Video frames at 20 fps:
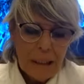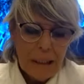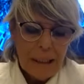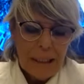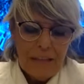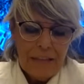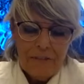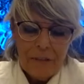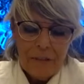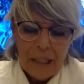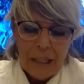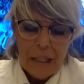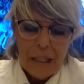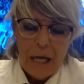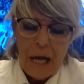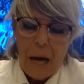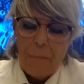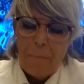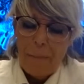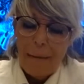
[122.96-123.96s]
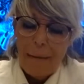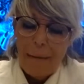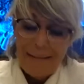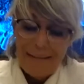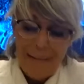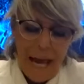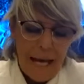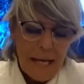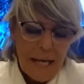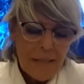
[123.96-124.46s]
giving my
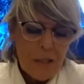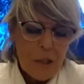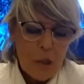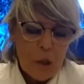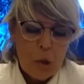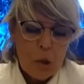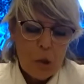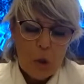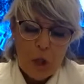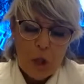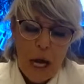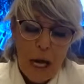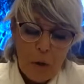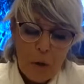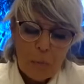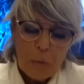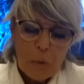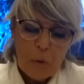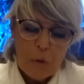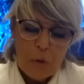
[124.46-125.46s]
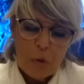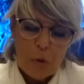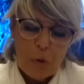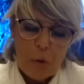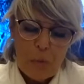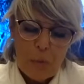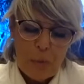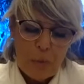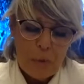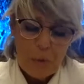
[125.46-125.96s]
thanks to Giacomo
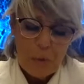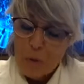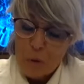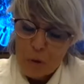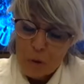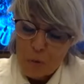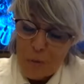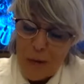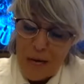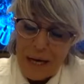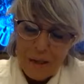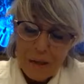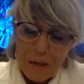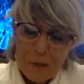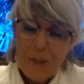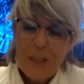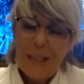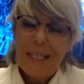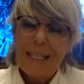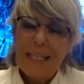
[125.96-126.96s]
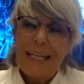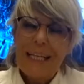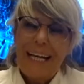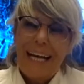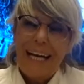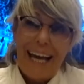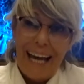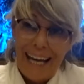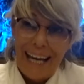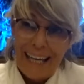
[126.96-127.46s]
Cusumano
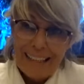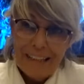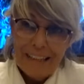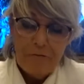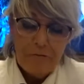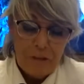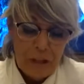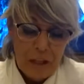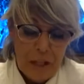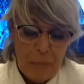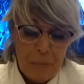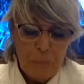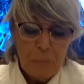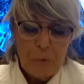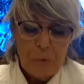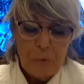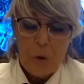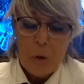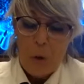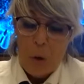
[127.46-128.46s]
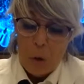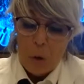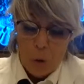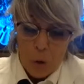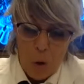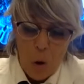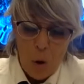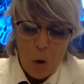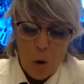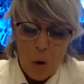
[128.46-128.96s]
and Filippo
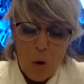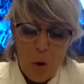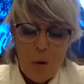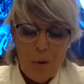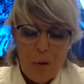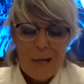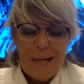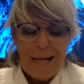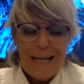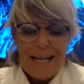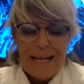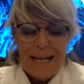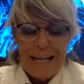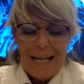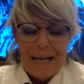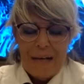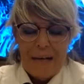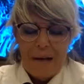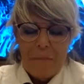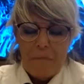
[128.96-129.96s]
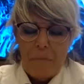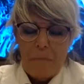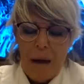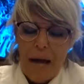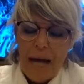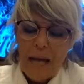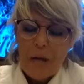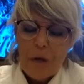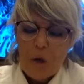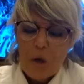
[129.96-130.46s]
Lococo,
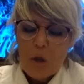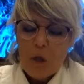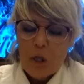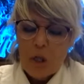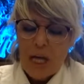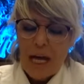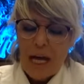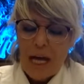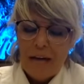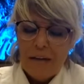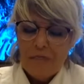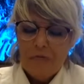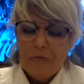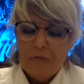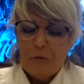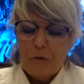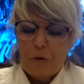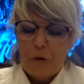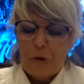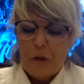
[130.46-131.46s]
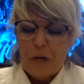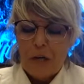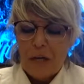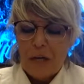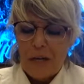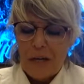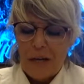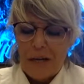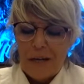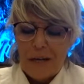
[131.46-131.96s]
my co-chair
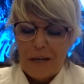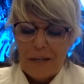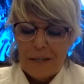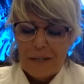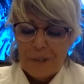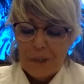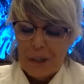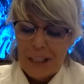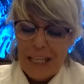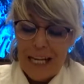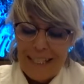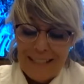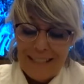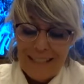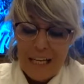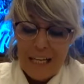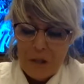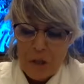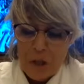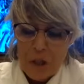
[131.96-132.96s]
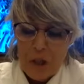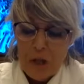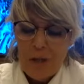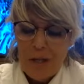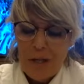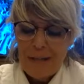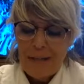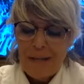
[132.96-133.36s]
for today's session.